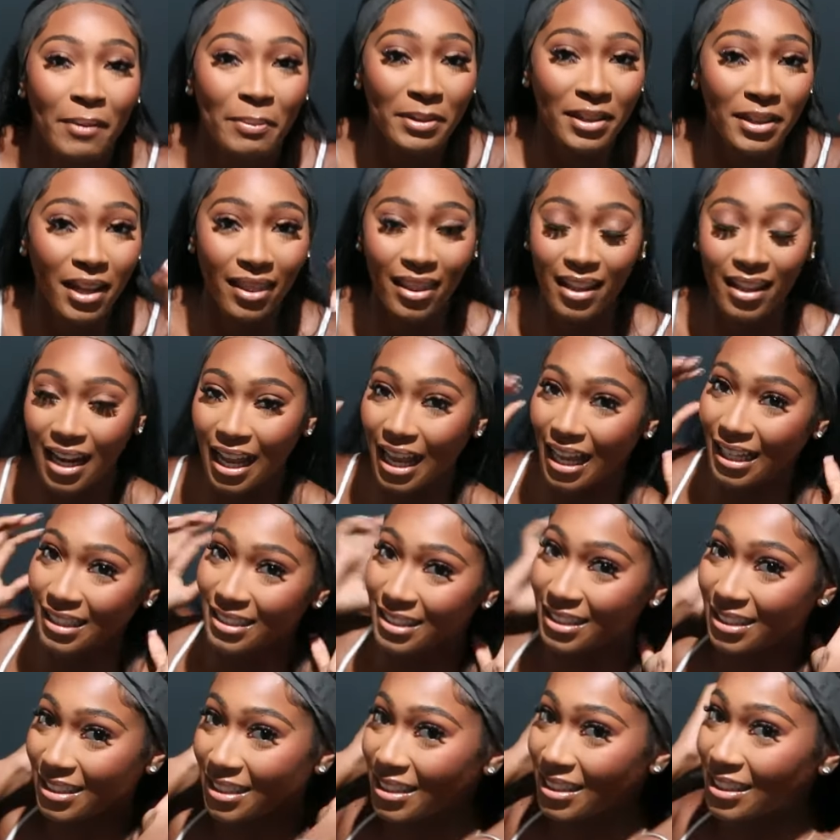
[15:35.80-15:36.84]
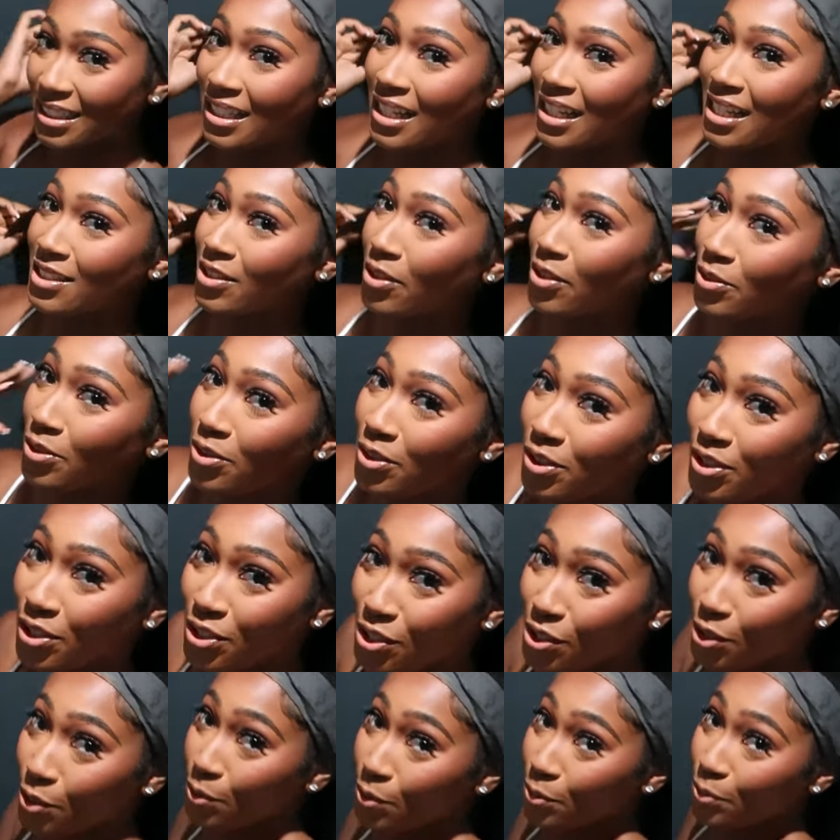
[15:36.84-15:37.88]
But nonetheless, let's go do the
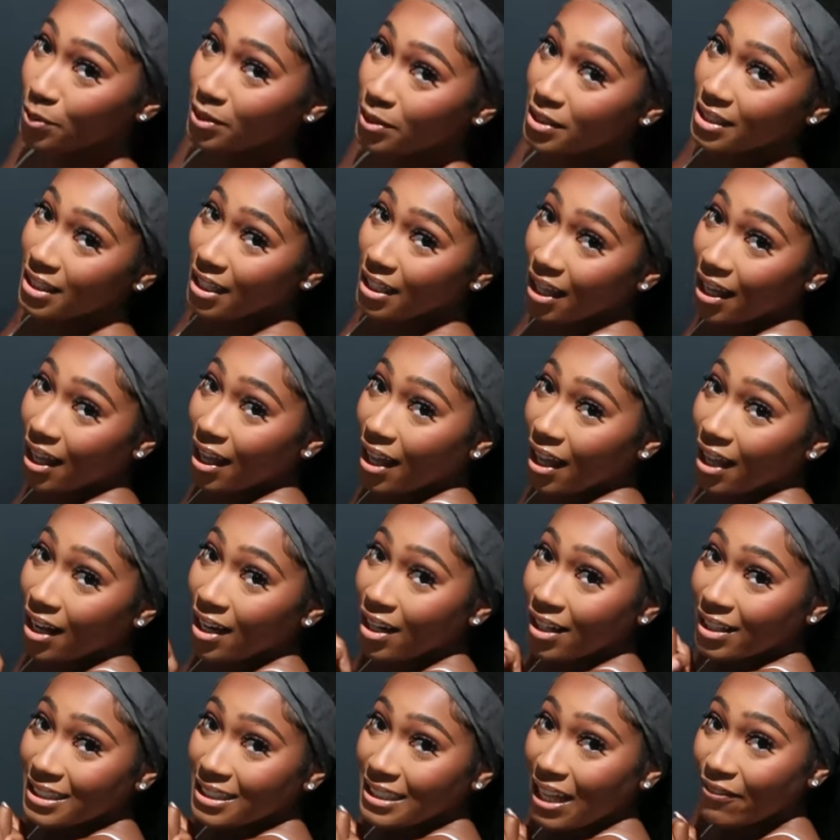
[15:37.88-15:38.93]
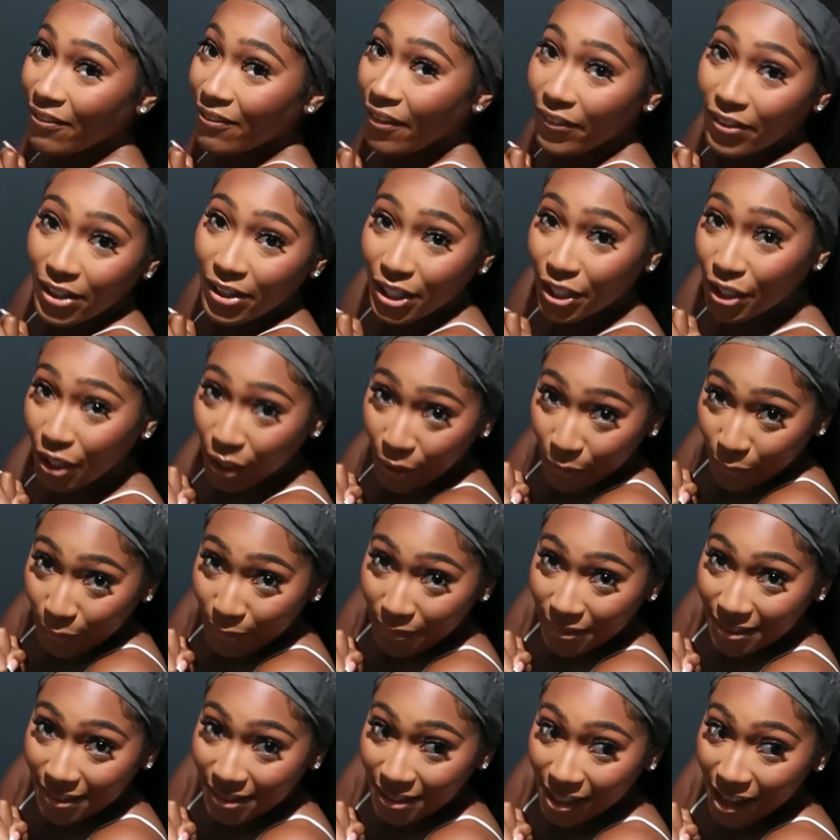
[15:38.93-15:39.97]
shoot. Looks very cute.
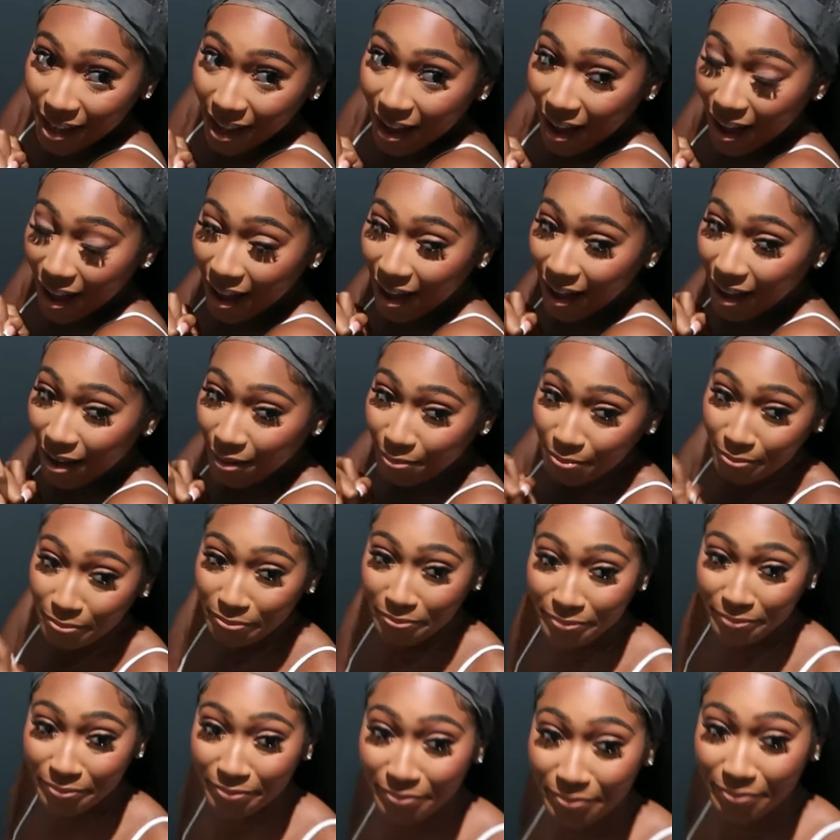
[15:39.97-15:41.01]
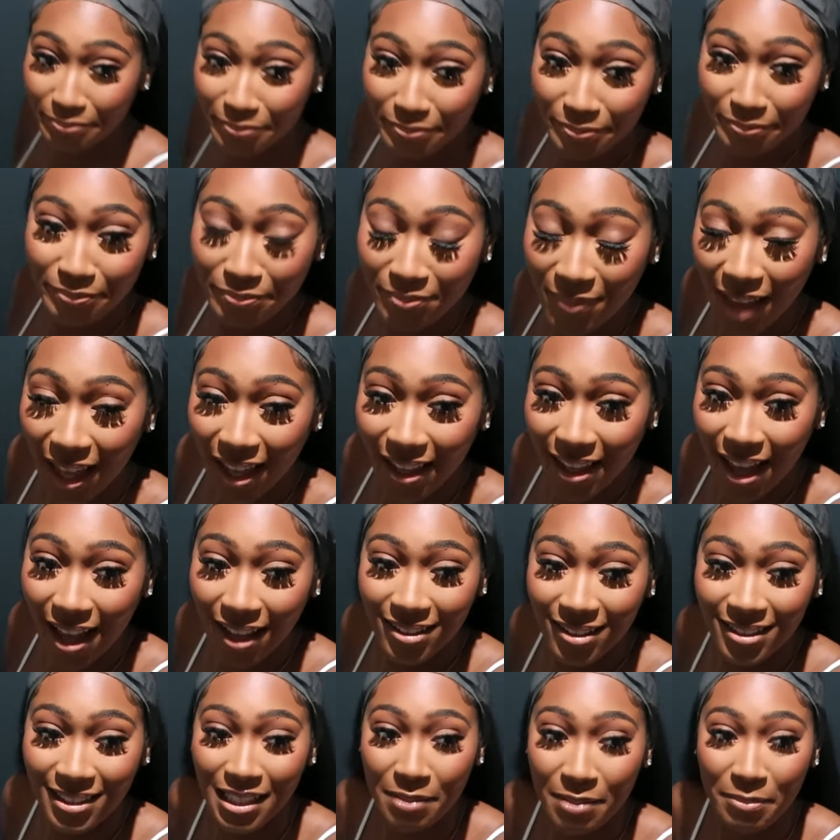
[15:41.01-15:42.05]
Let me
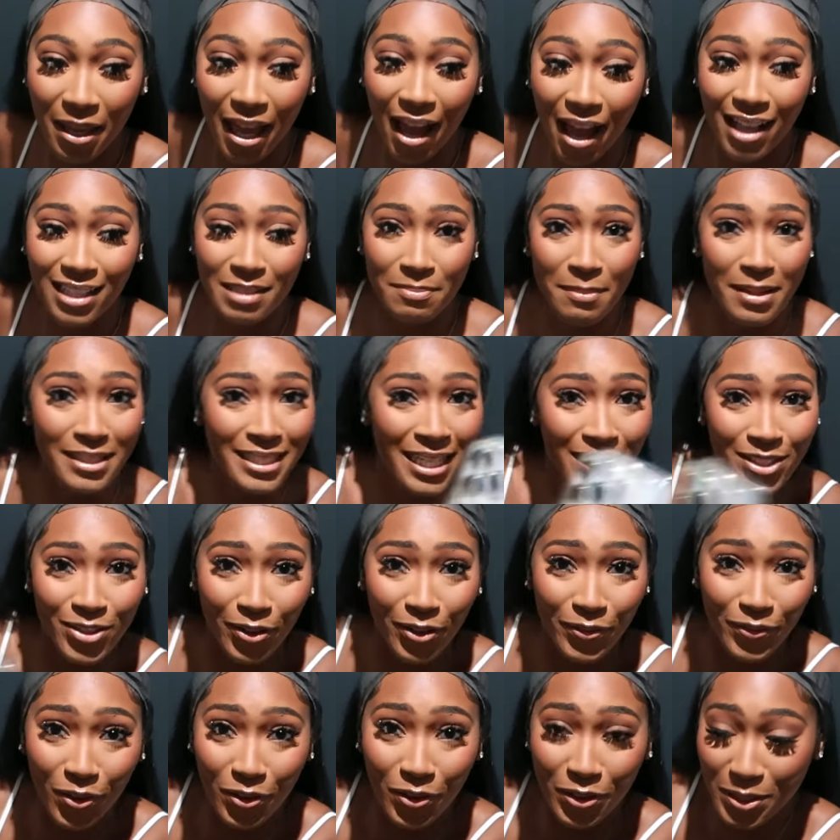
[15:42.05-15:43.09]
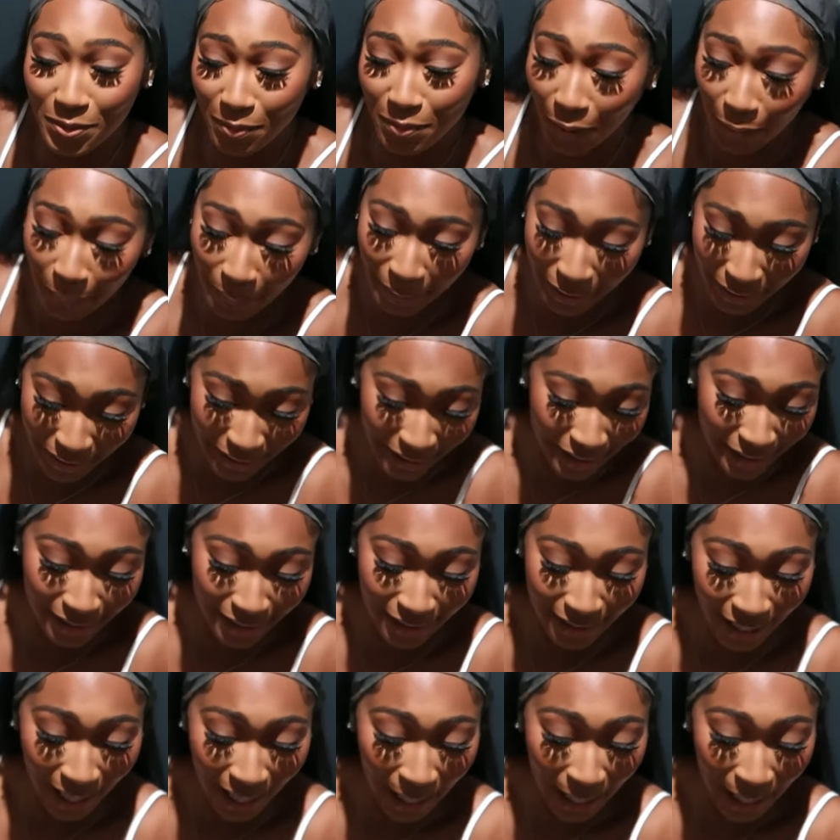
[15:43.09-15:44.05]
add to my TikTok vlog as well because,